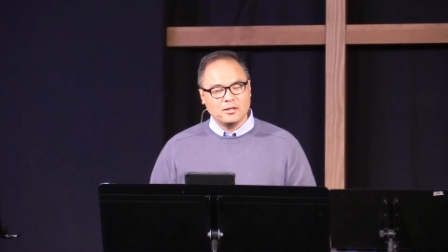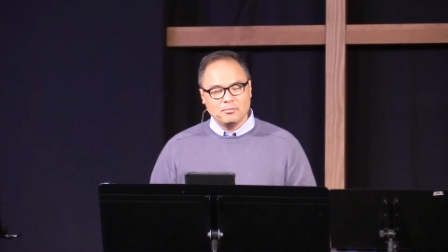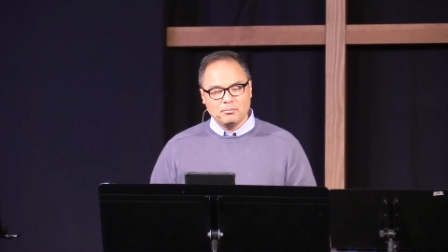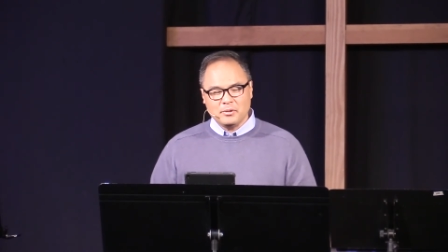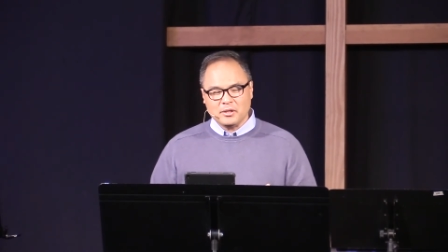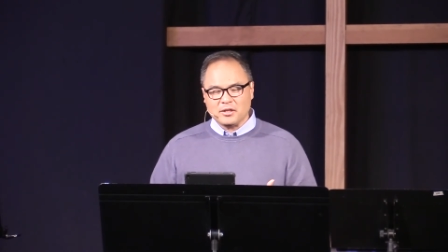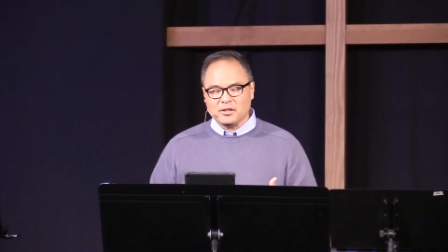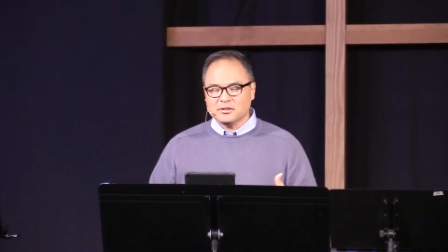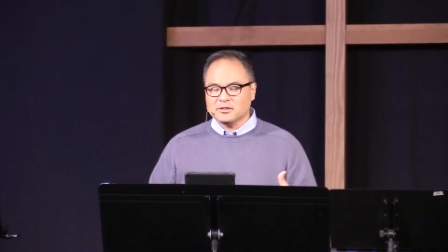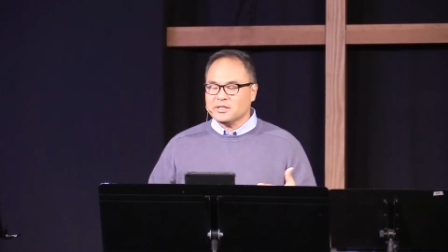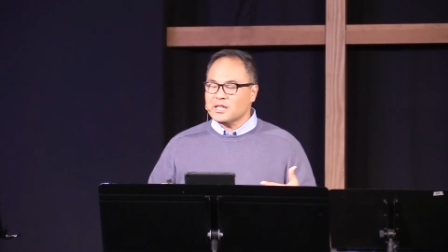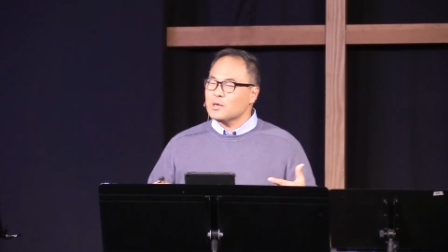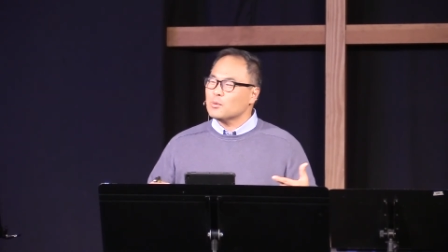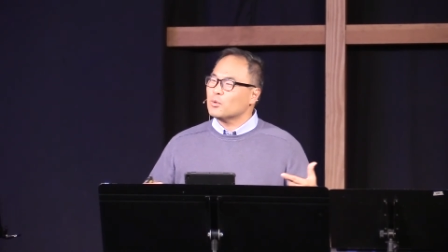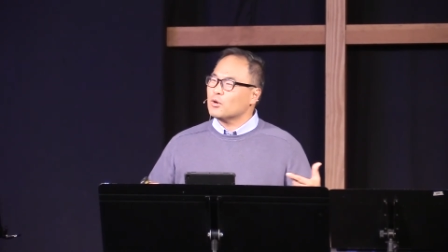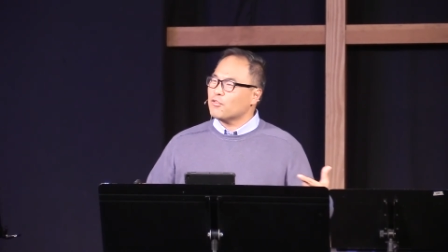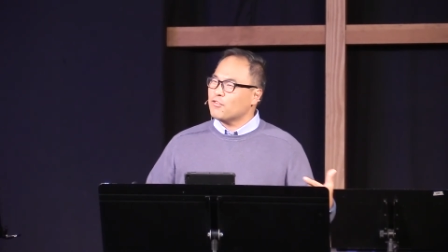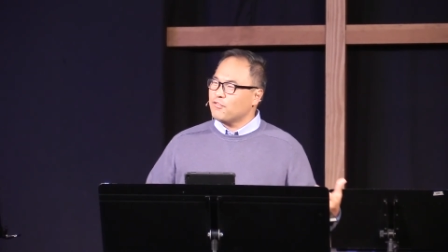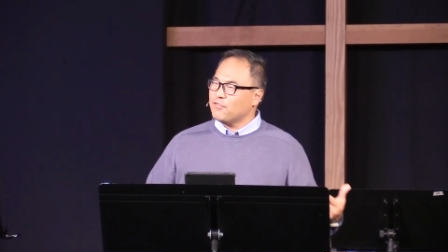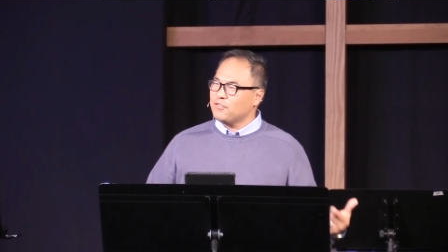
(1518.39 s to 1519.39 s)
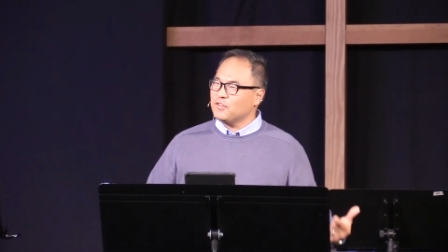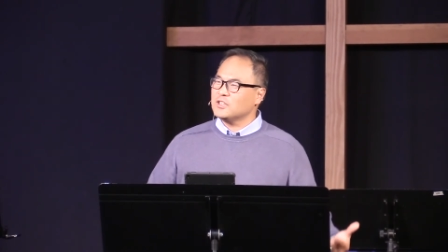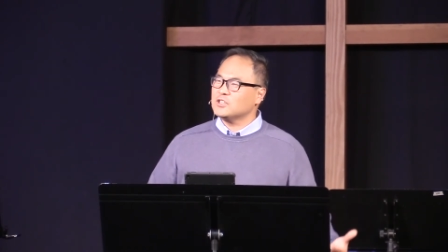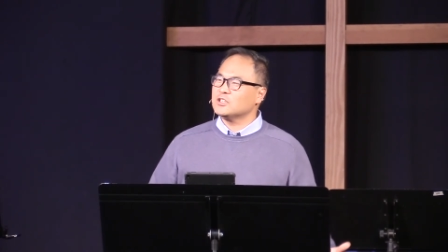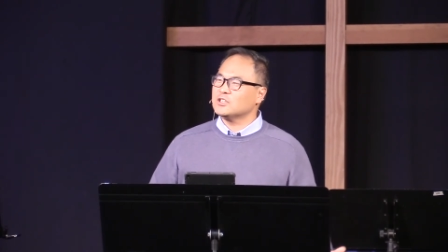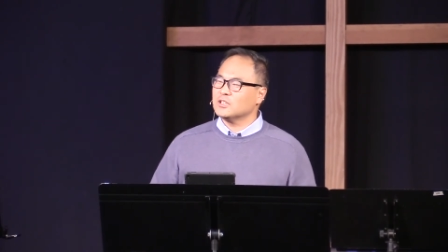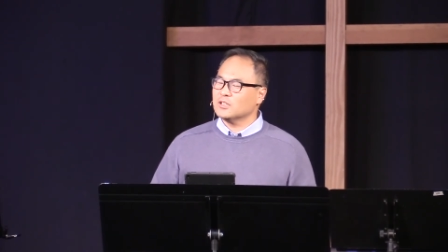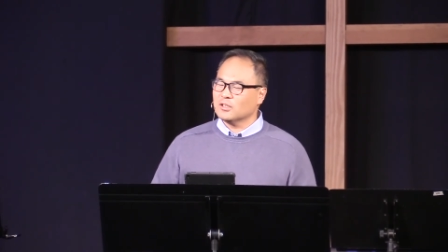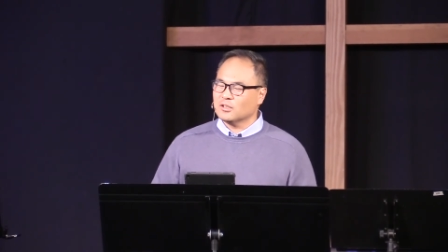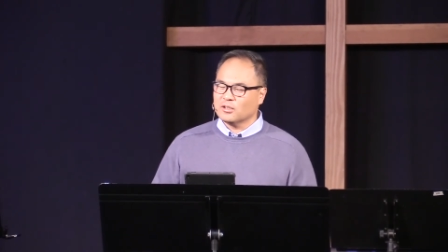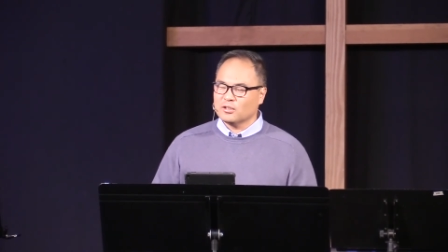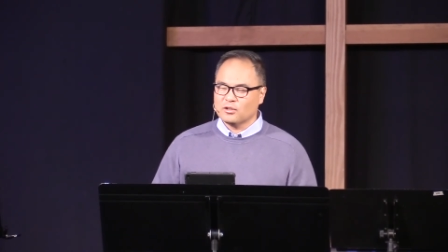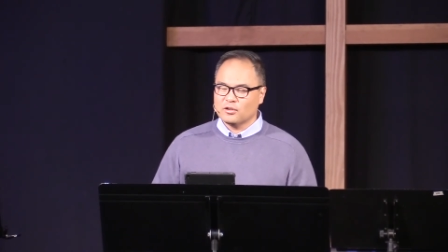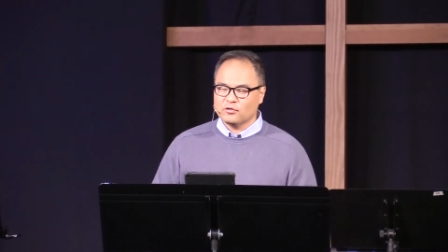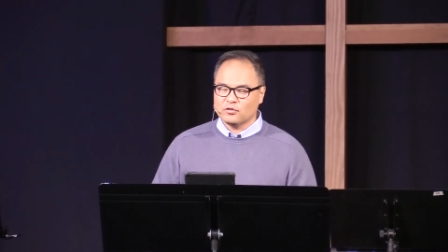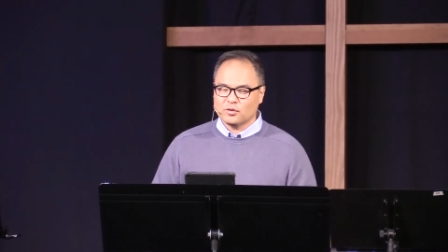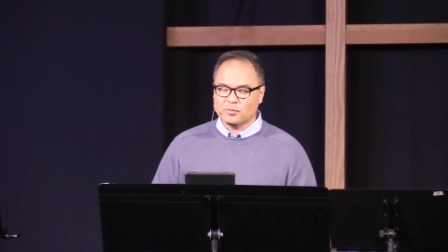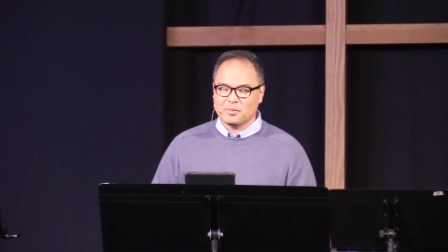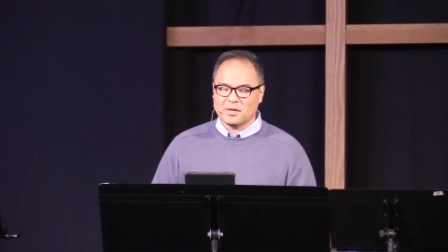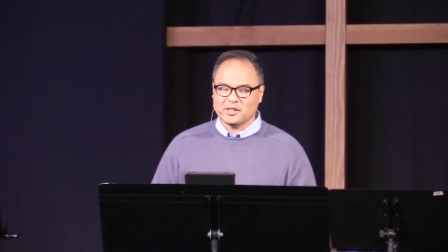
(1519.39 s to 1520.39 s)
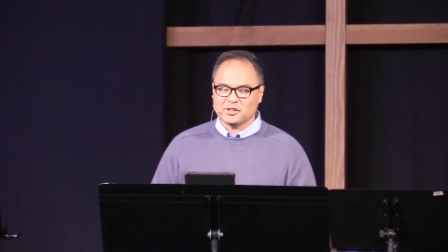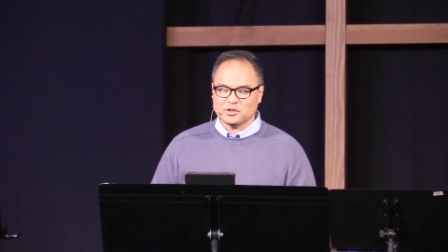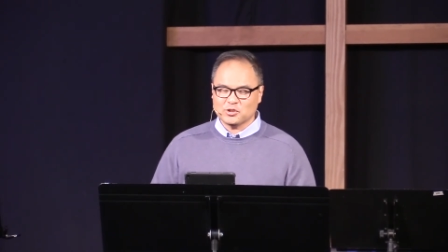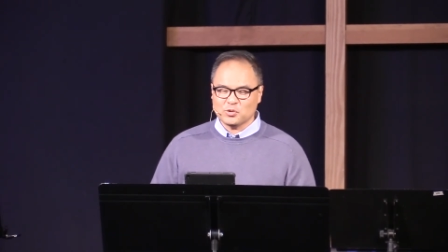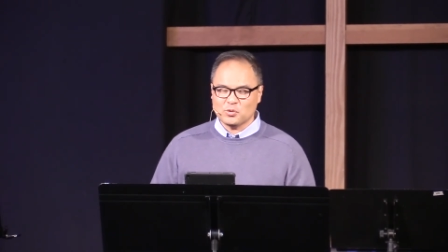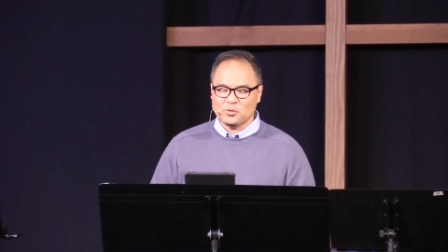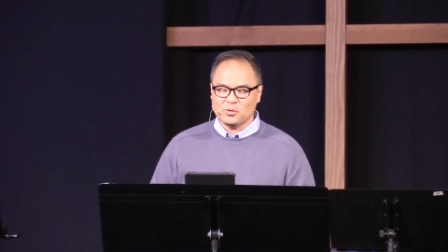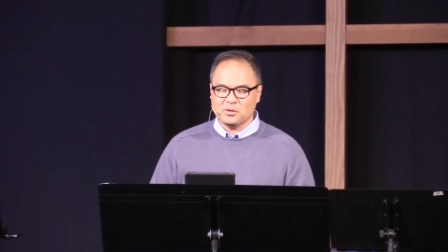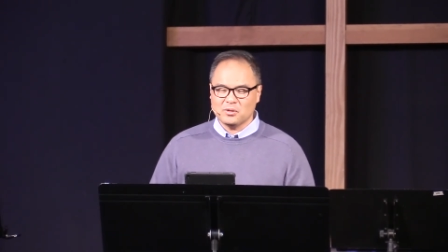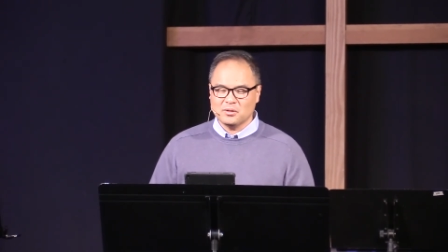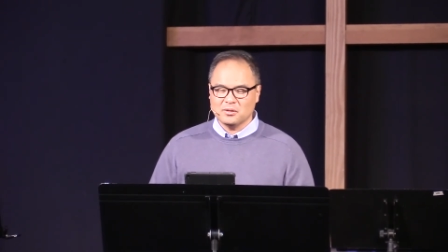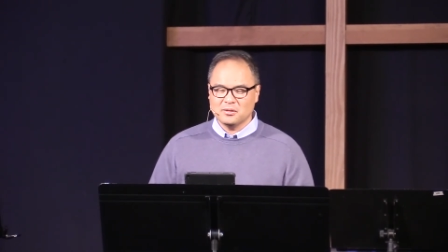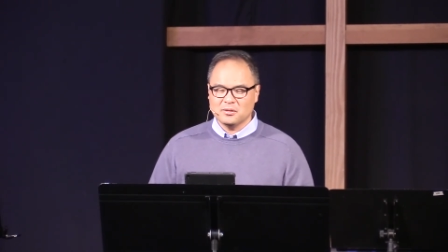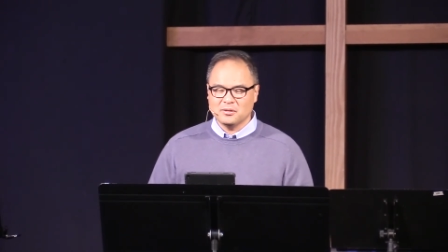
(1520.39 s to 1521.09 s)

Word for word: because they were fishing for my soul.